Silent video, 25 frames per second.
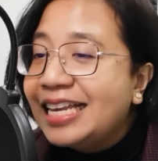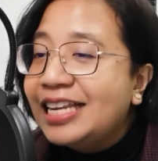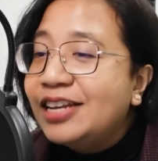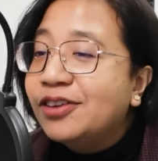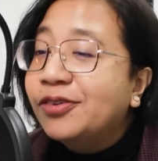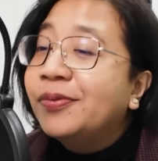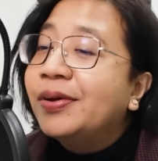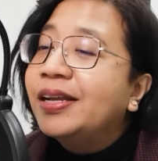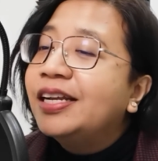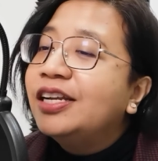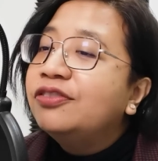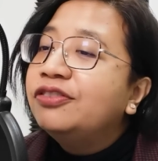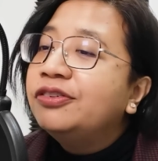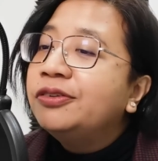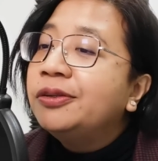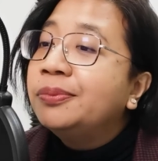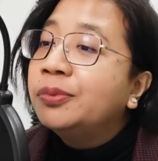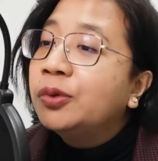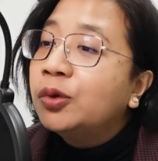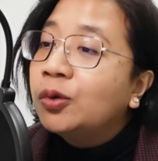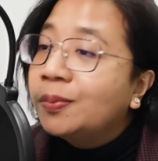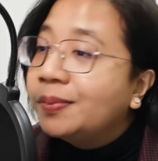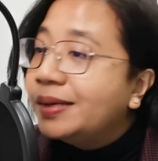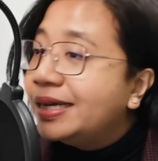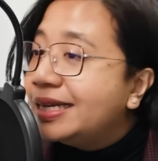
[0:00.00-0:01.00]
the wonderful
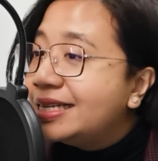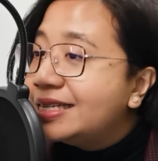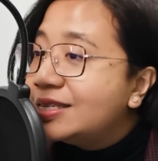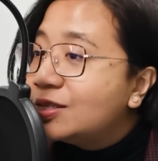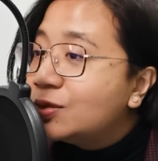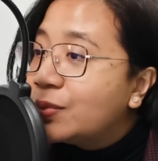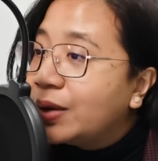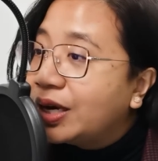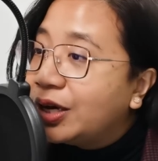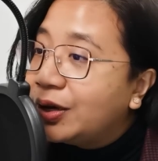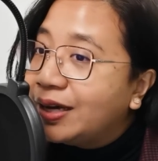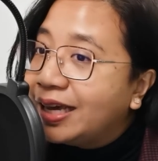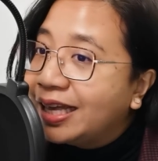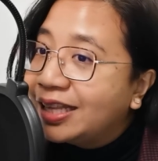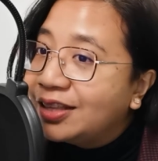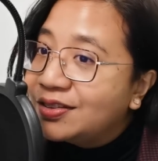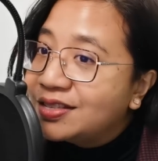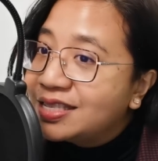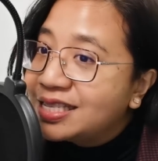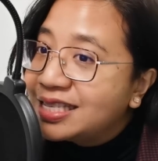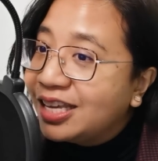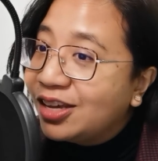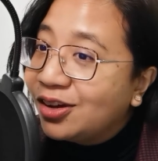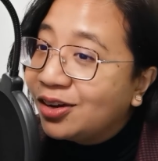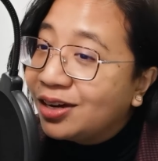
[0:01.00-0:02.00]
moments when you get to
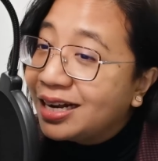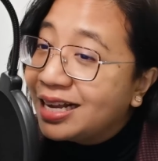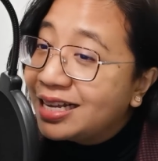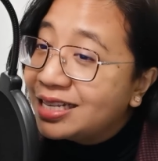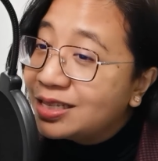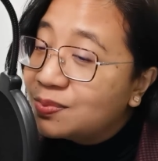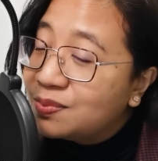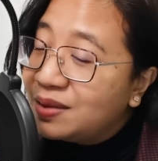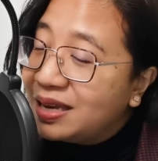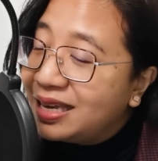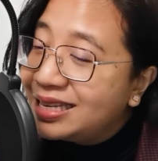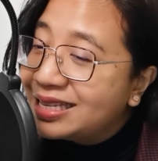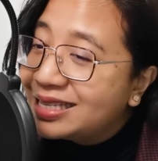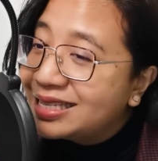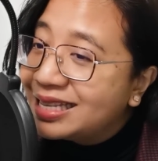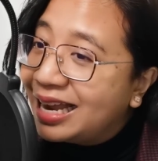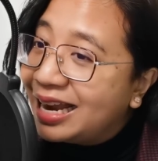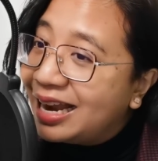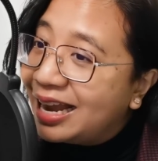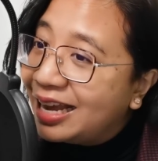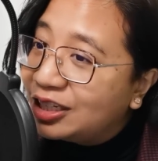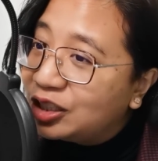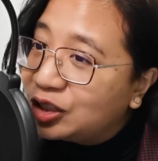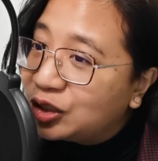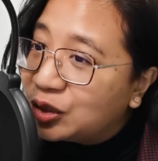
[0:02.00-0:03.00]
see your classmates
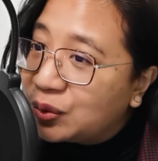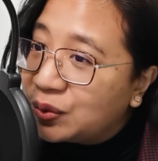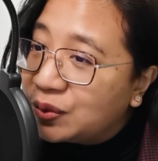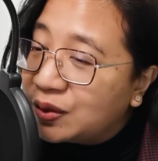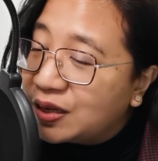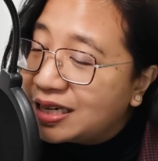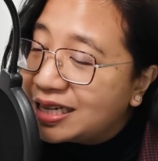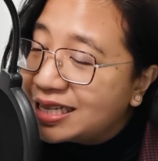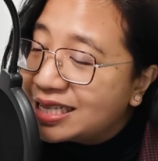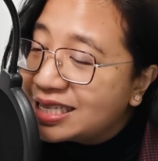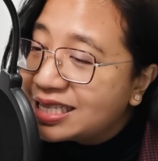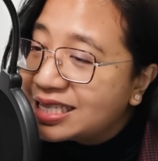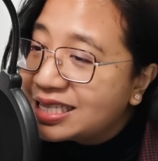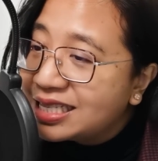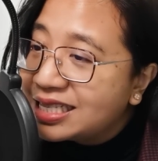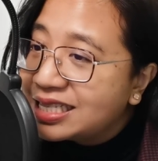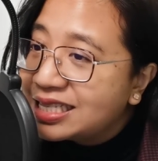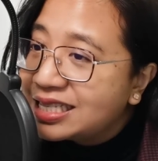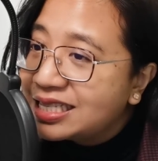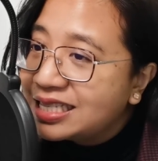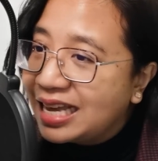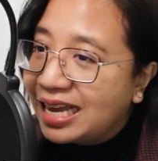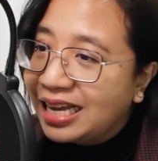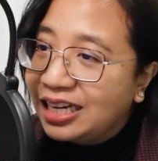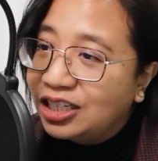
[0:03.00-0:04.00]
and
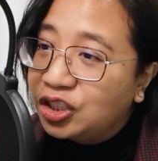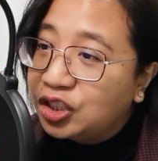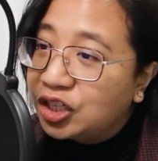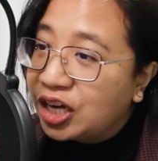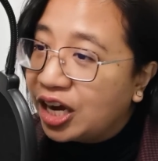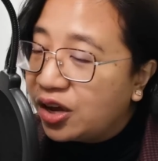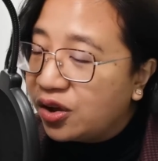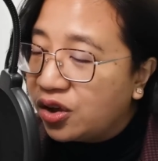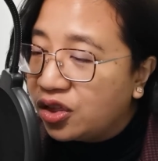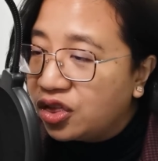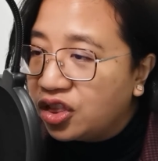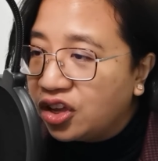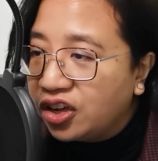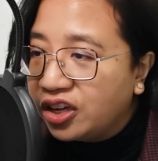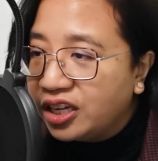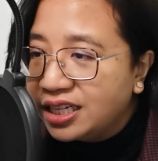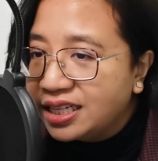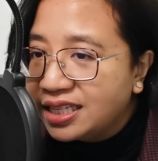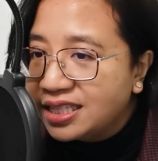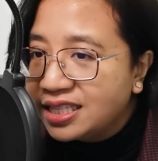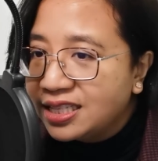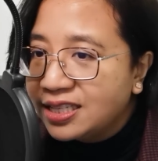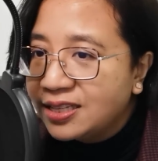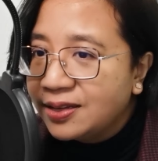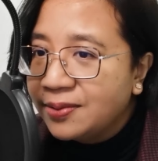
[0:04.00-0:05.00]
lecturers and share your
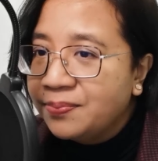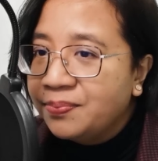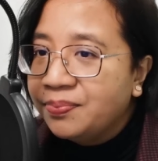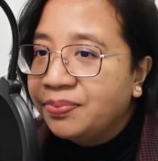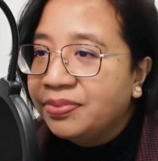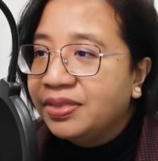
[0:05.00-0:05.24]
thoughts,